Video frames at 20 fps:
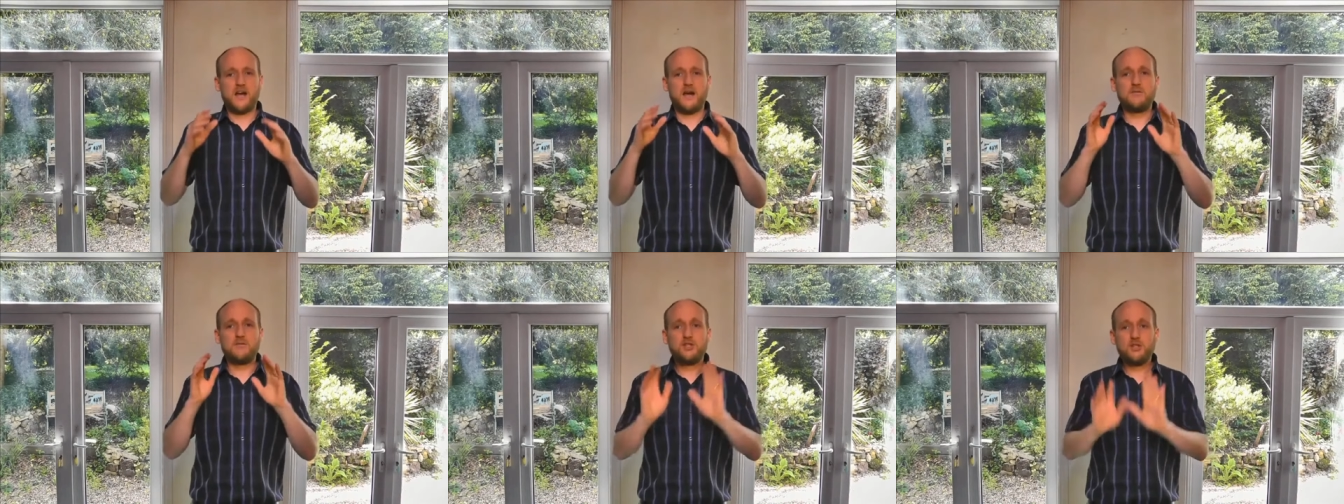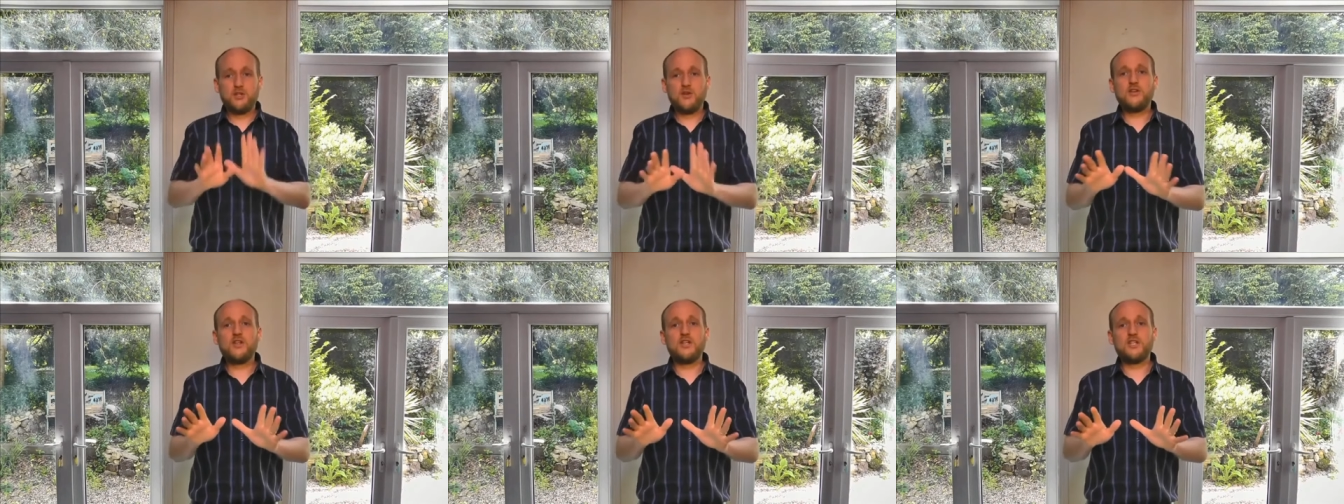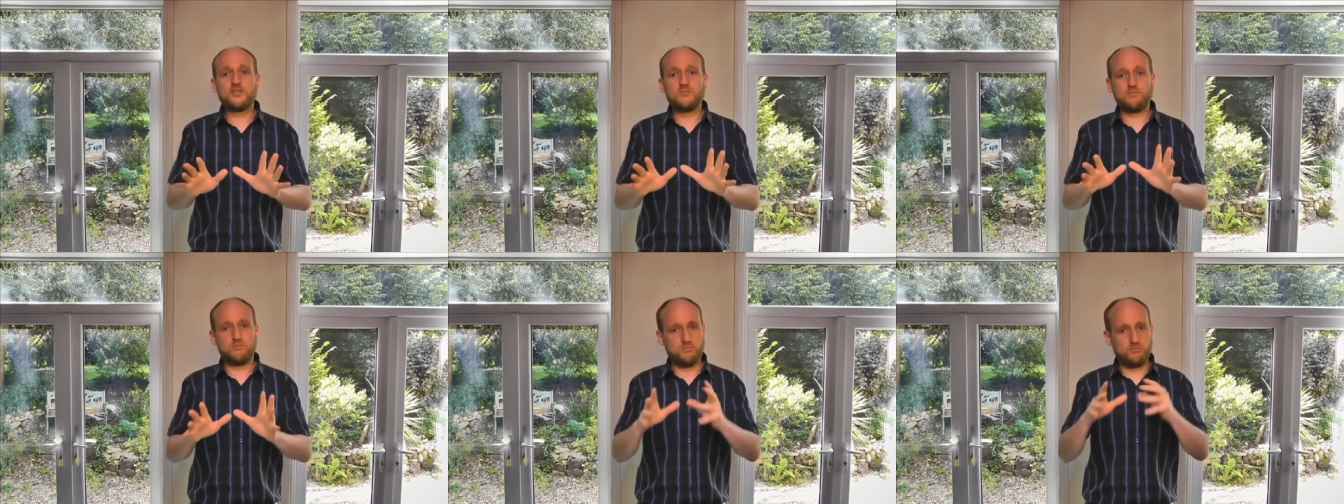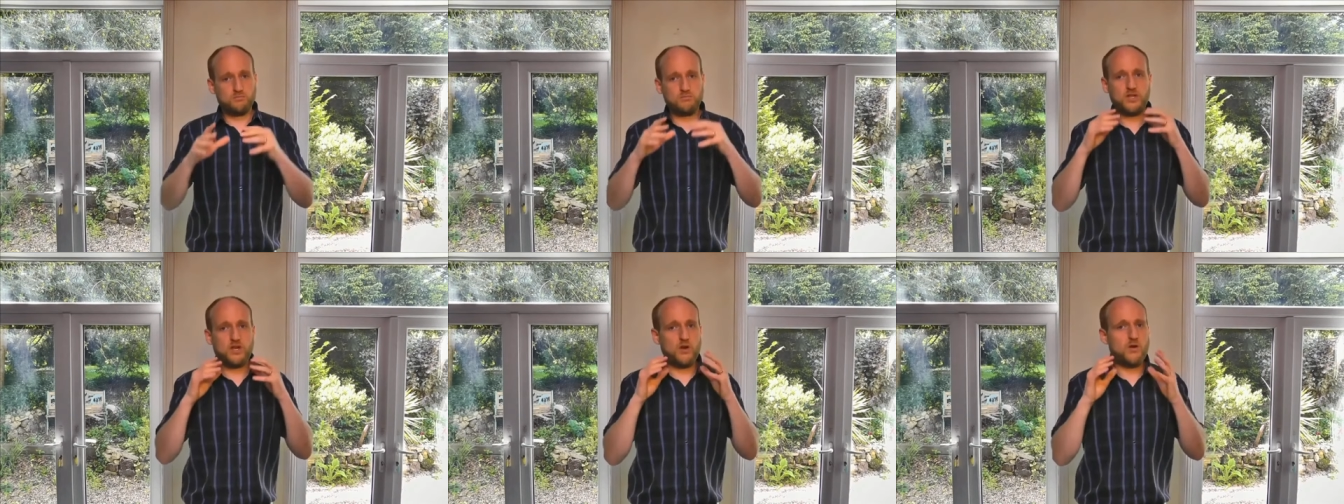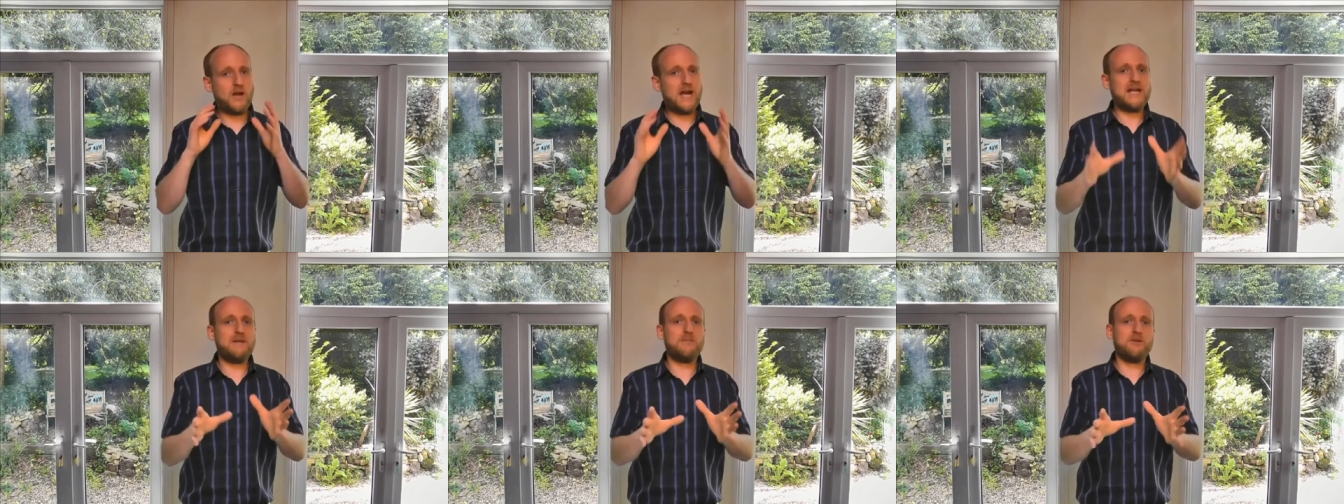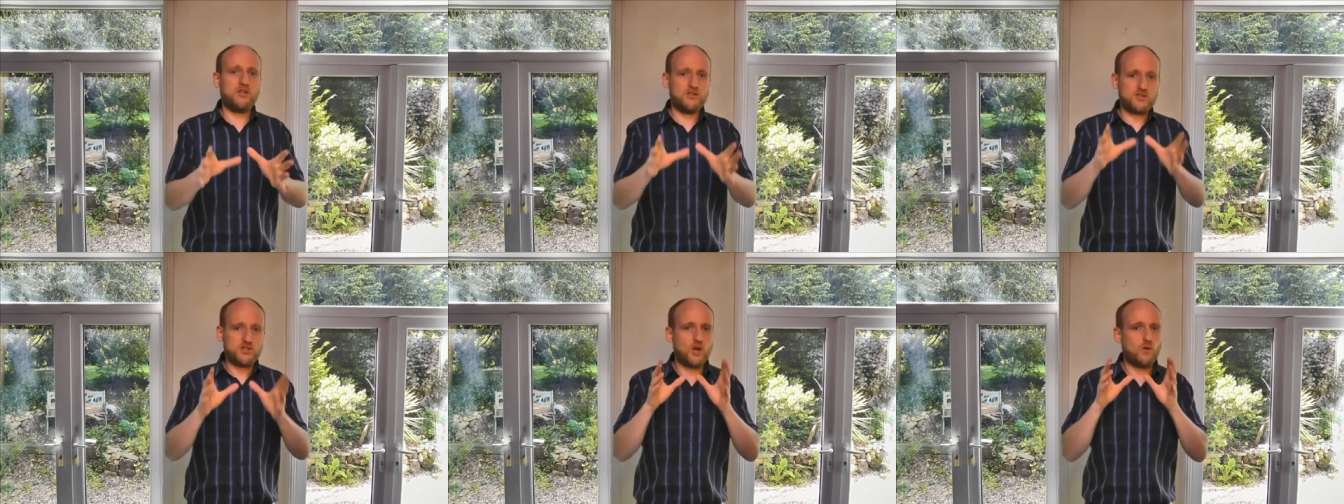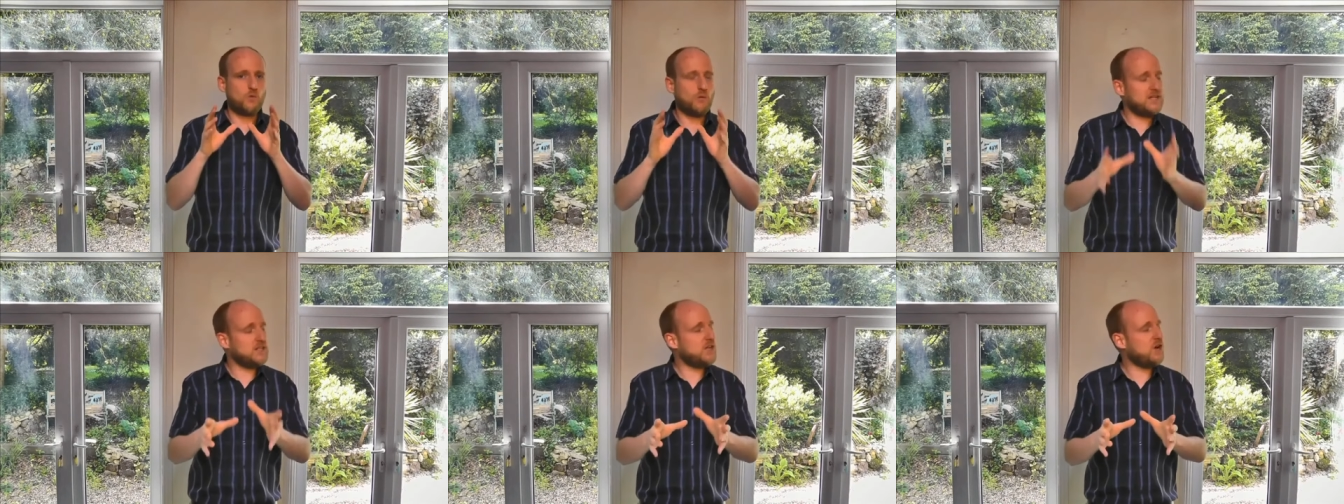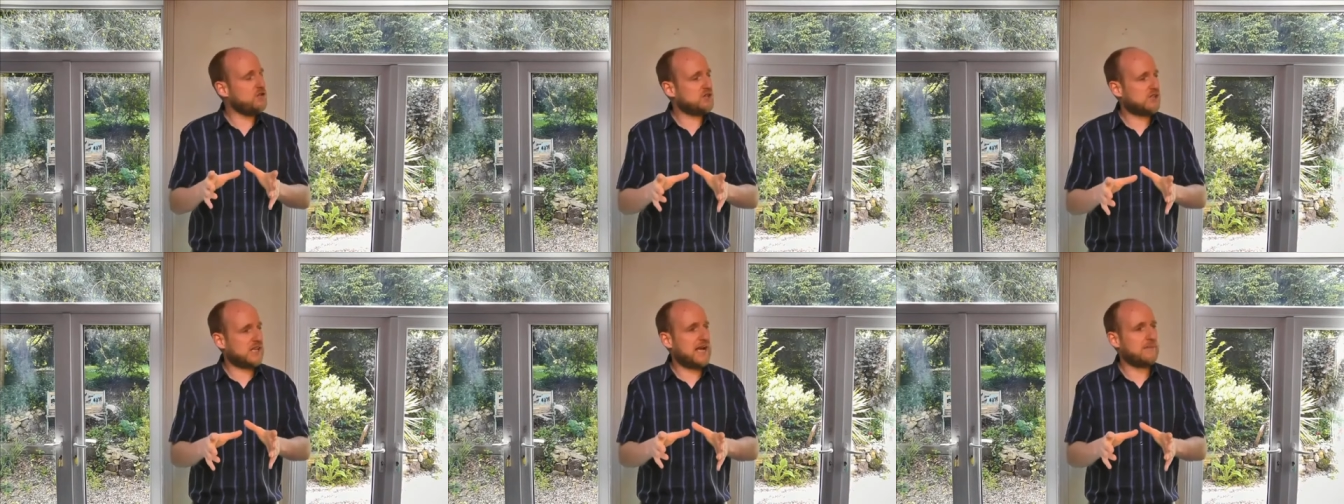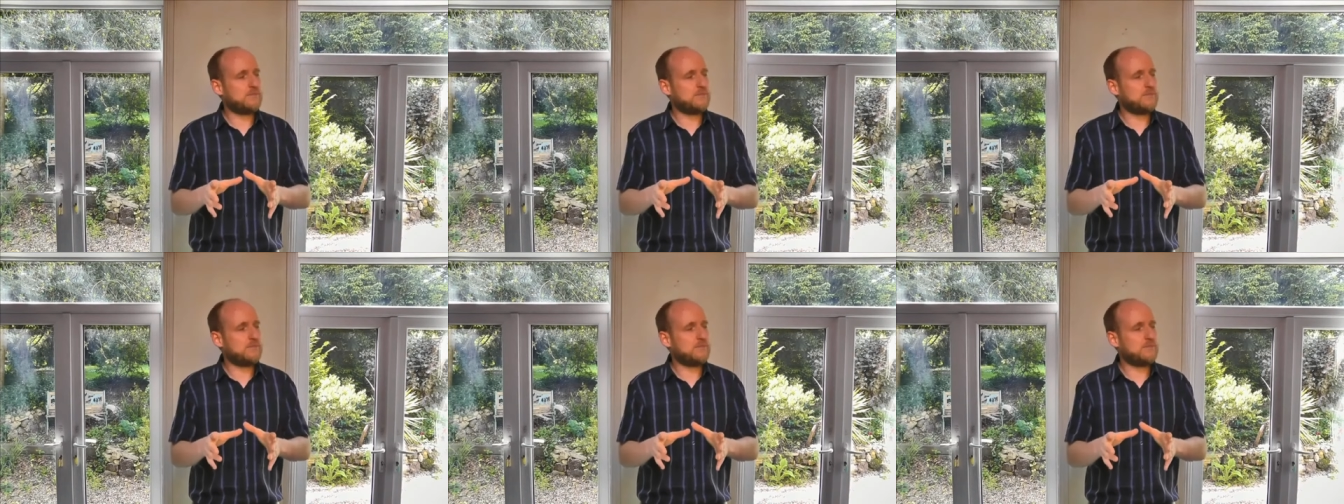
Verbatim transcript: I'm sure there's, you know, anybody who's got a Windows